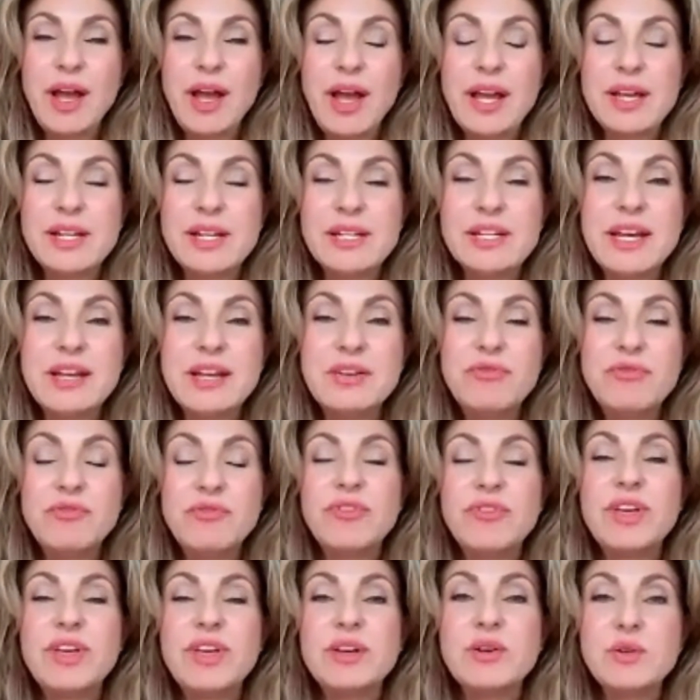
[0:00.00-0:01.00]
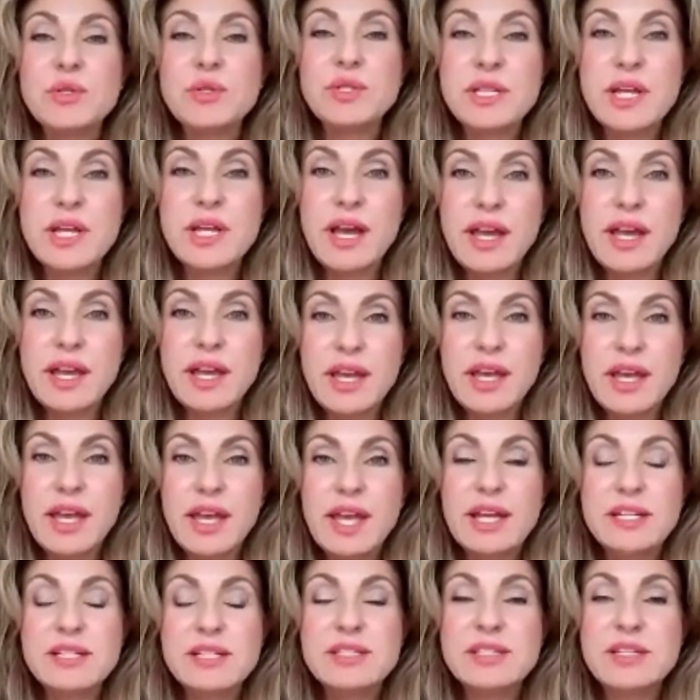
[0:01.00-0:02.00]
it feels like
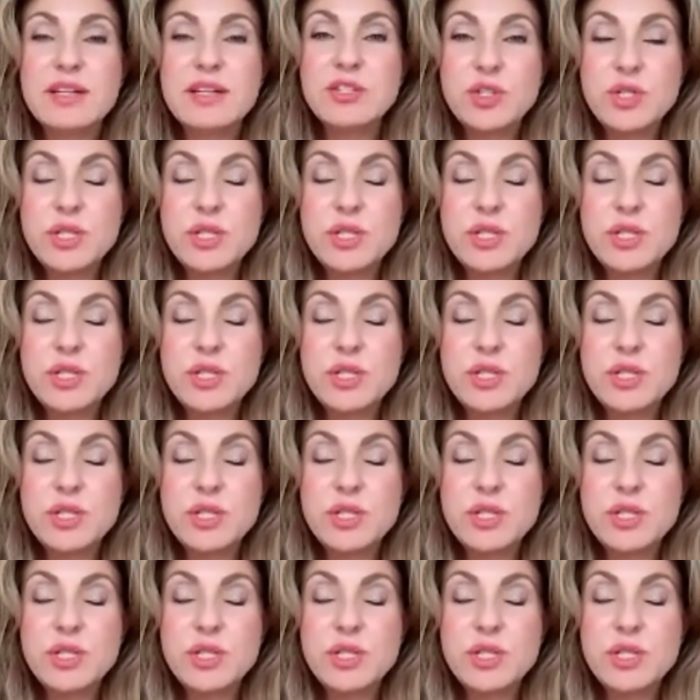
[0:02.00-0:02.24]
it's such